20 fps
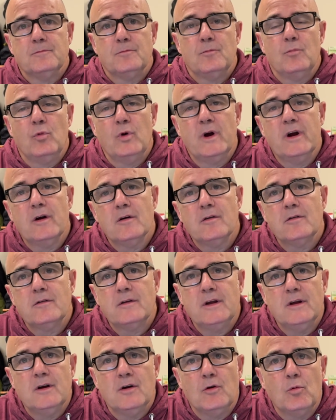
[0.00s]
Where
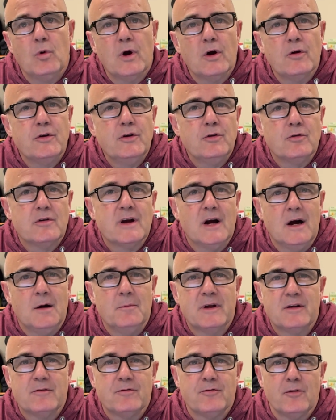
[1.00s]
are you
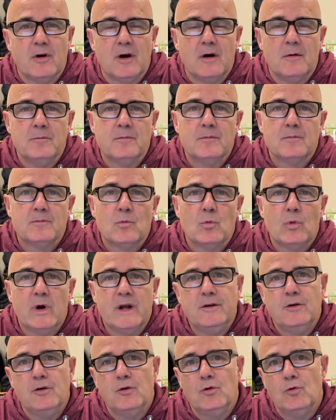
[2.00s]
coming from
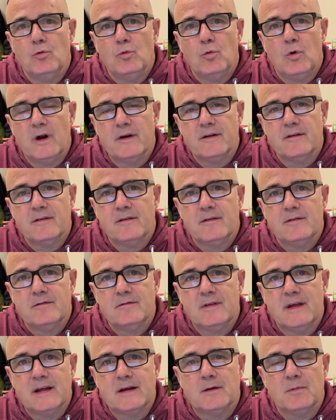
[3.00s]
when you want to
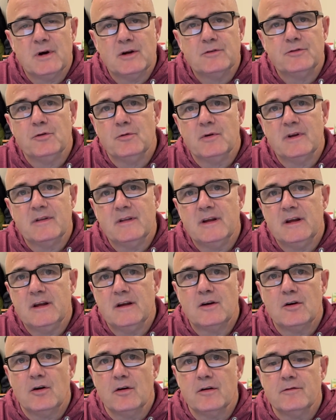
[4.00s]
think about doing the
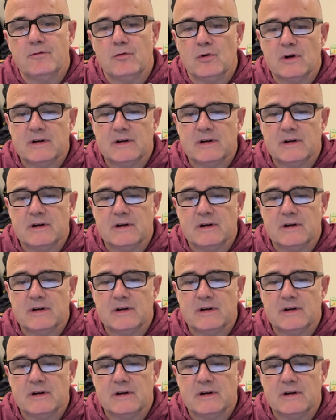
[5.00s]
carnivore